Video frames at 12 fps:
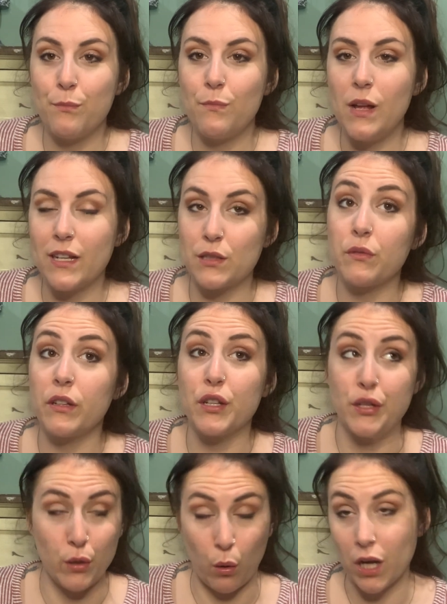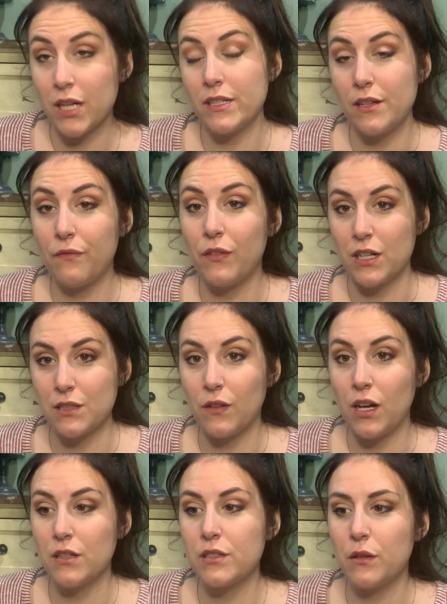it's really short, first of
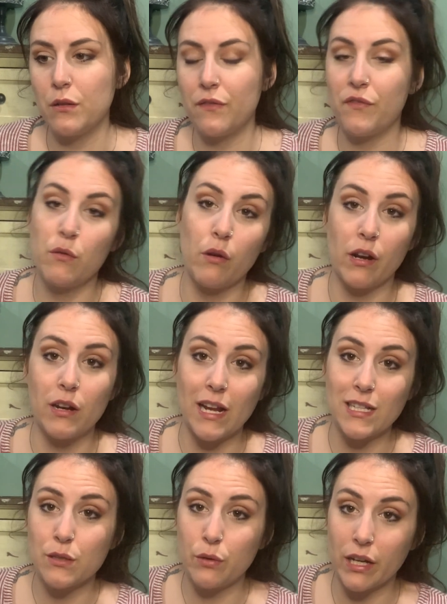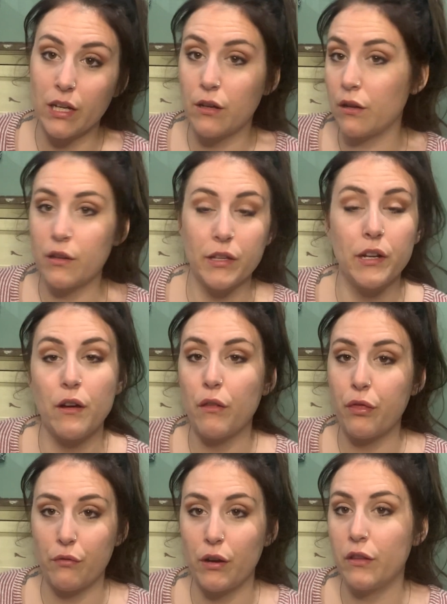all. So if you want a nice, quick,
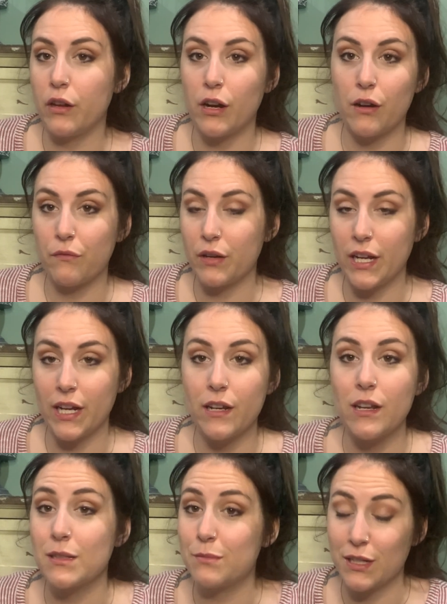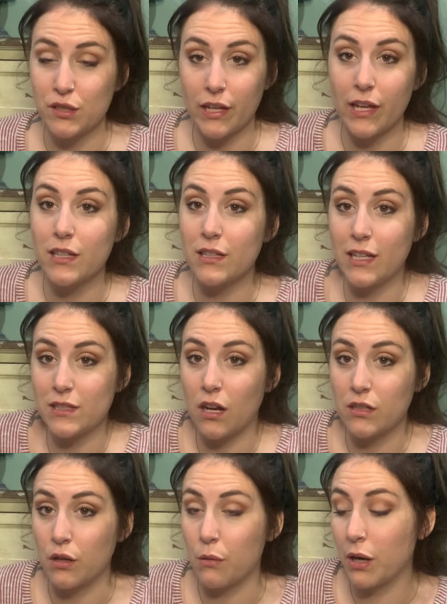thriller read, especially it's
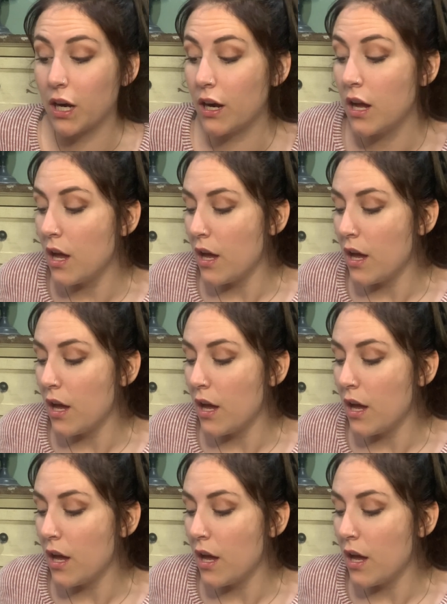October.